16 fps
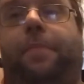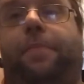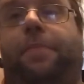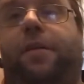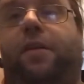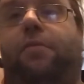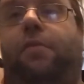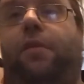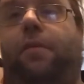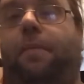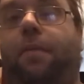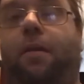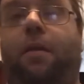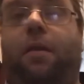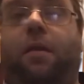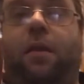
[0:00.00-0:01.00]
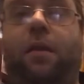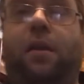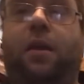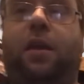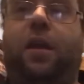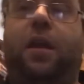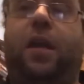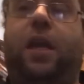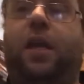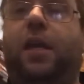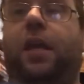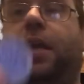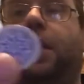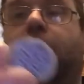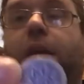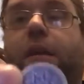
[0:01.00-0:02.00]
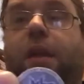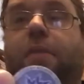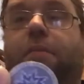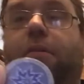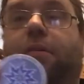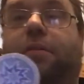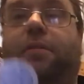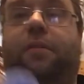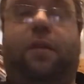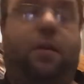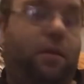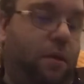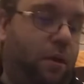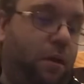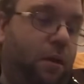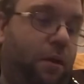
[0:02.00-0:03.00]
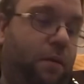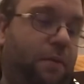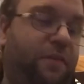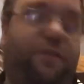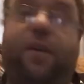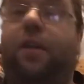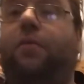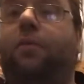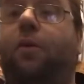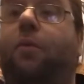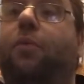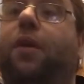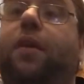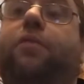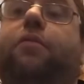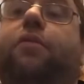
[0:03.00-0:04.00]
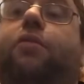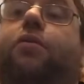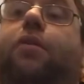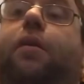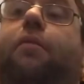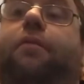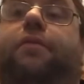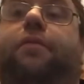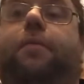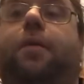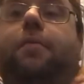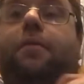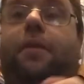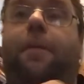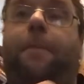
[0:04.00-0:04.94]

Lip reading: Next one. Gate burst. In fact, we need to ignore that one for a moment.